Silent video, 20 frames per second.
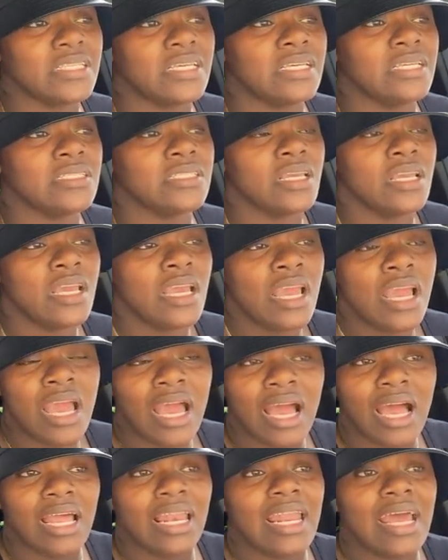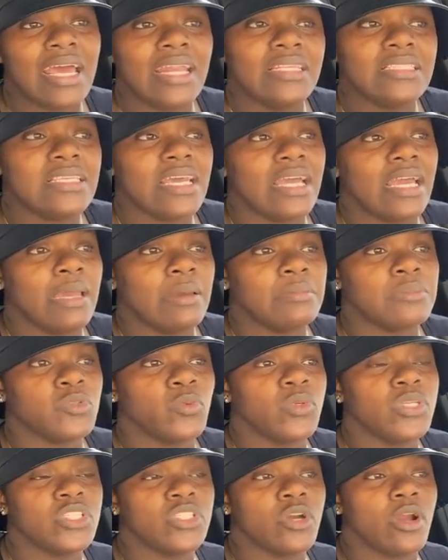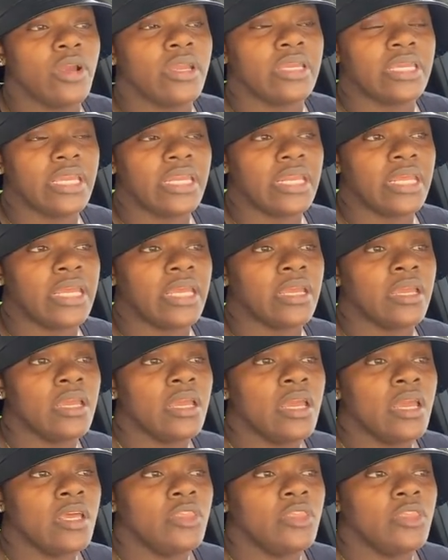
is a lot of times we start getting